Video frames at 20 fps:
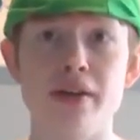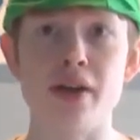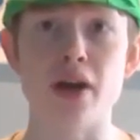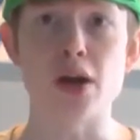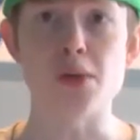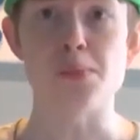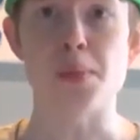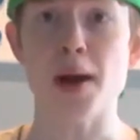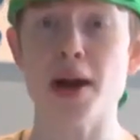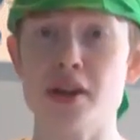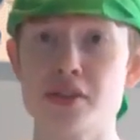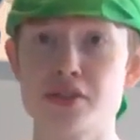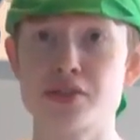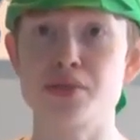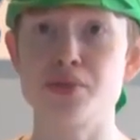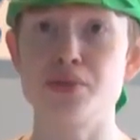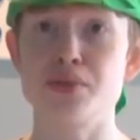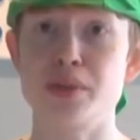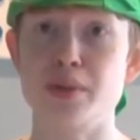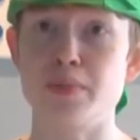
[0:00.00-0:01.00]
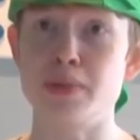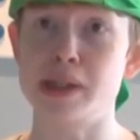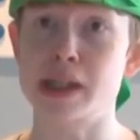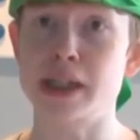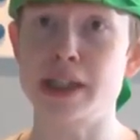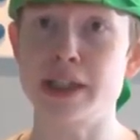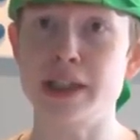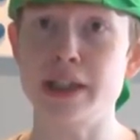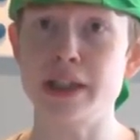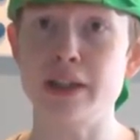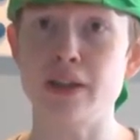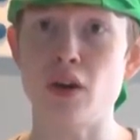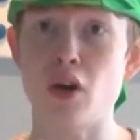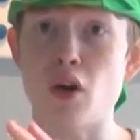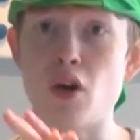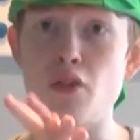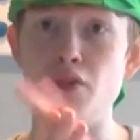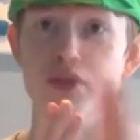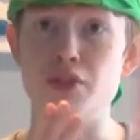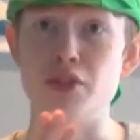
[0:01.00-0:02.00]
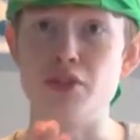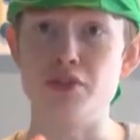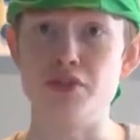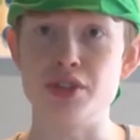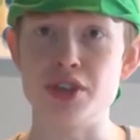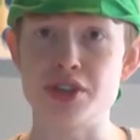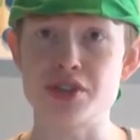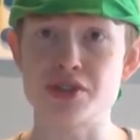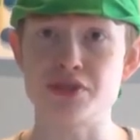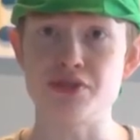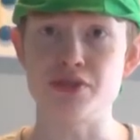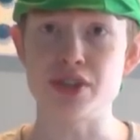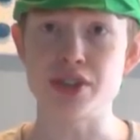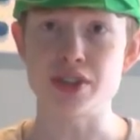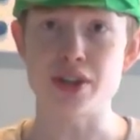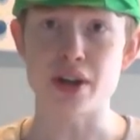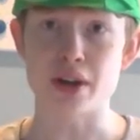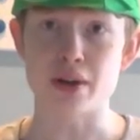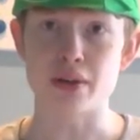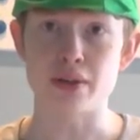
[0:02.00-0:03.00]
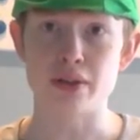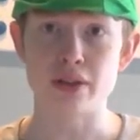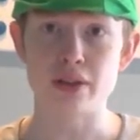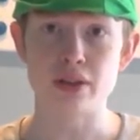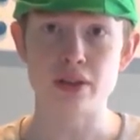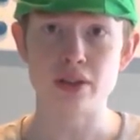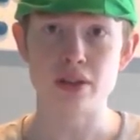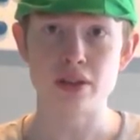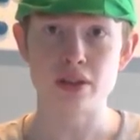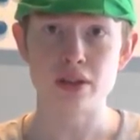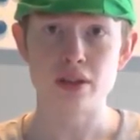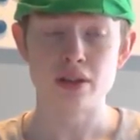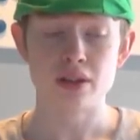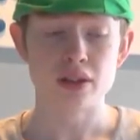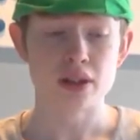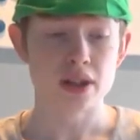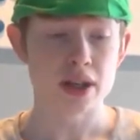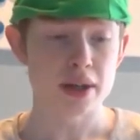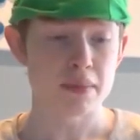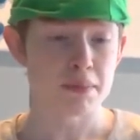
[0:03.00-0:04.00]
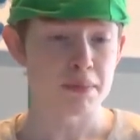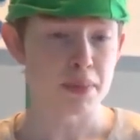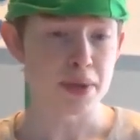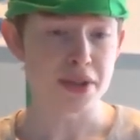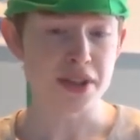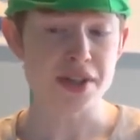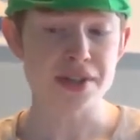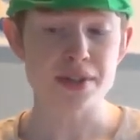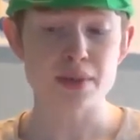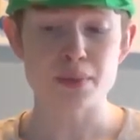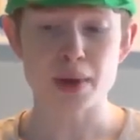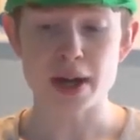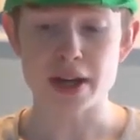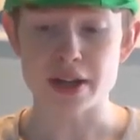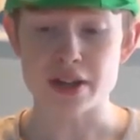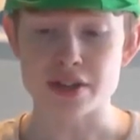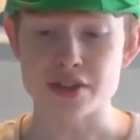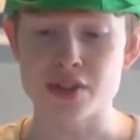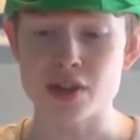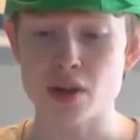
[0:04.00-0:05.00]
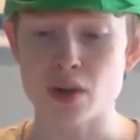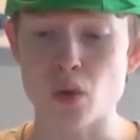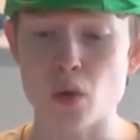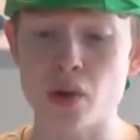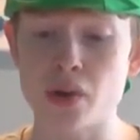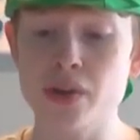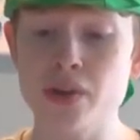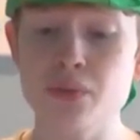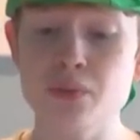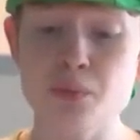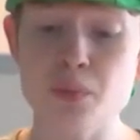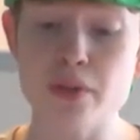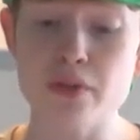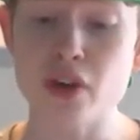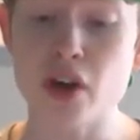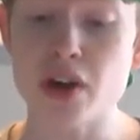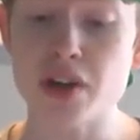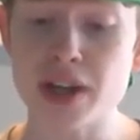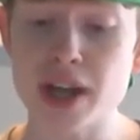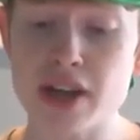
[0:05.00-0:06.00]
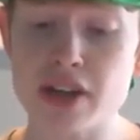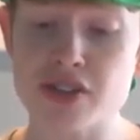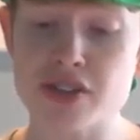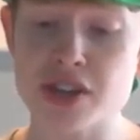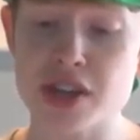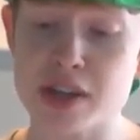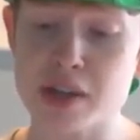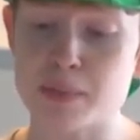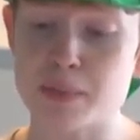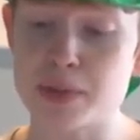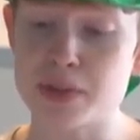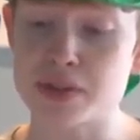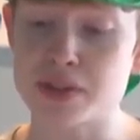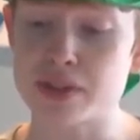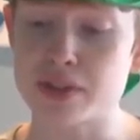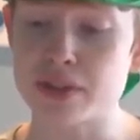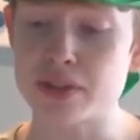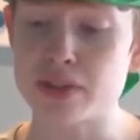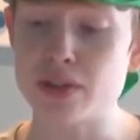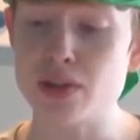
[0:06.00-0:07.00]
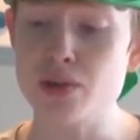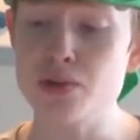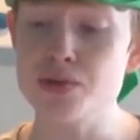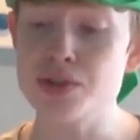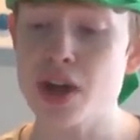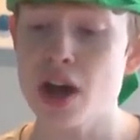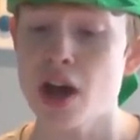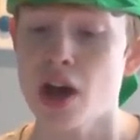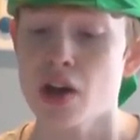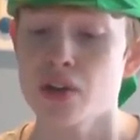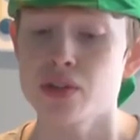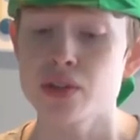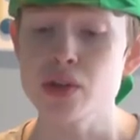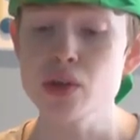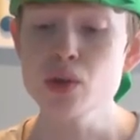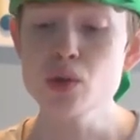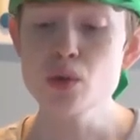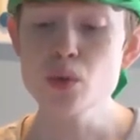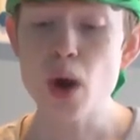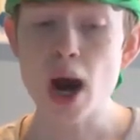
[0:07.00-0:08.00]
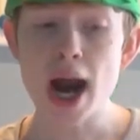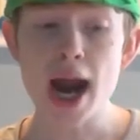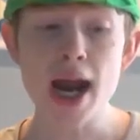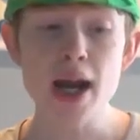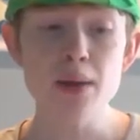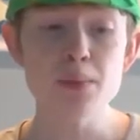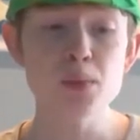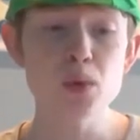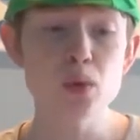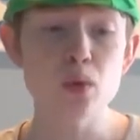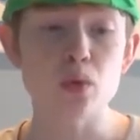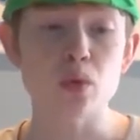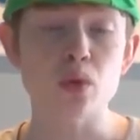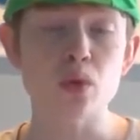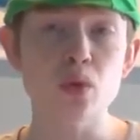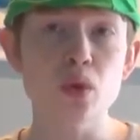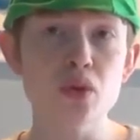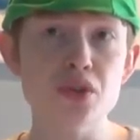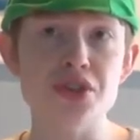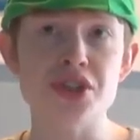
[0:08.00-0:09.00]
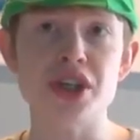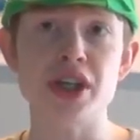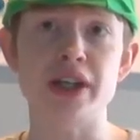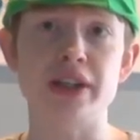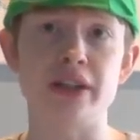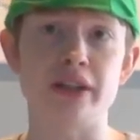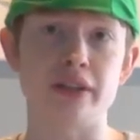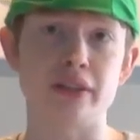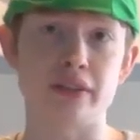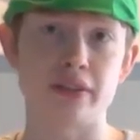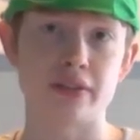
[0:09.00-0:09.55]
go back to the beginning of this video. But anyway, so on with our next segment of news. New Animal Crossing